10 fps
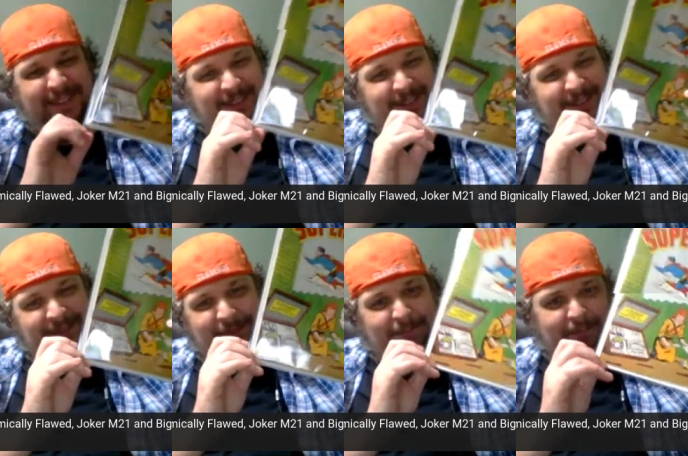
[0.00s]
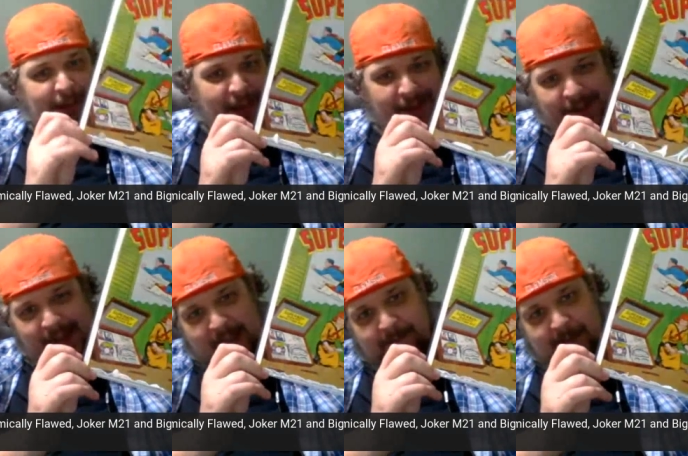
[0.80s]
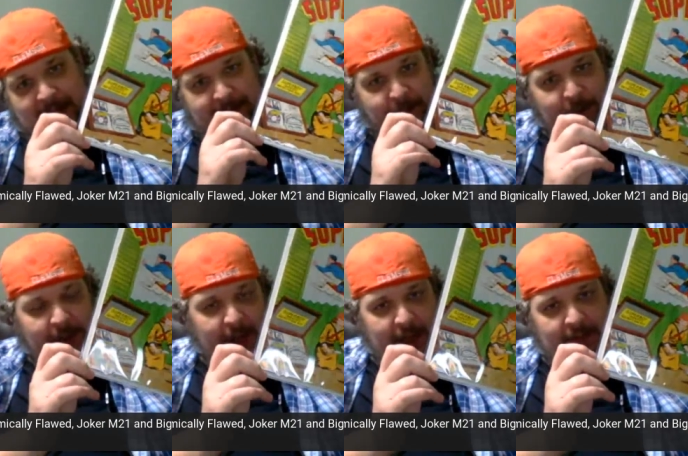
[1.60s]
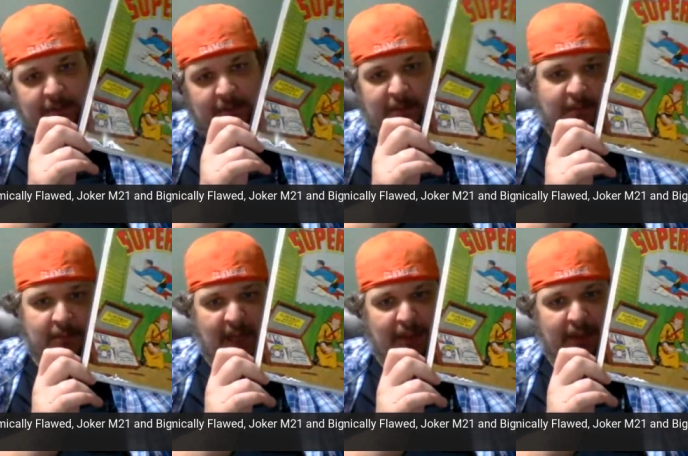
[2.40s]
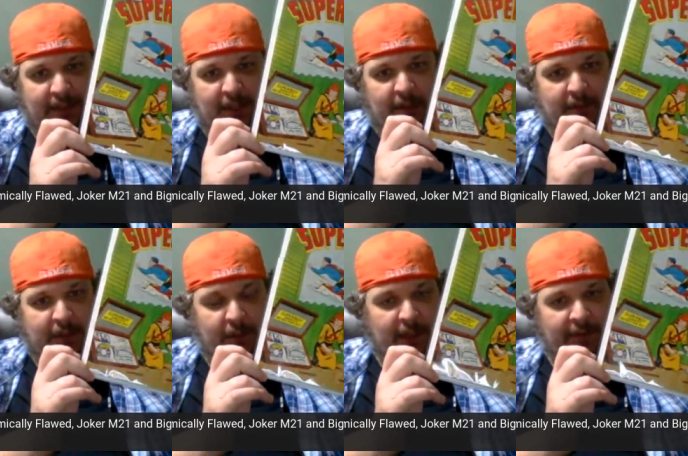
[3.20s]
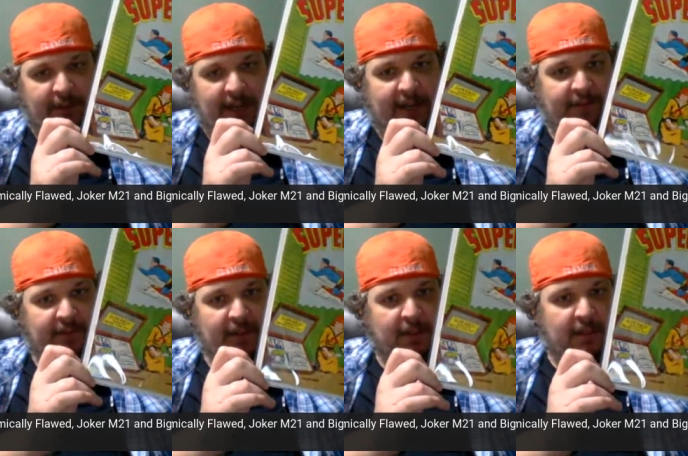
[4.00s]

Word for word: um, eight five to a nine. Mm, maybe wow. let's, go with eight five. That's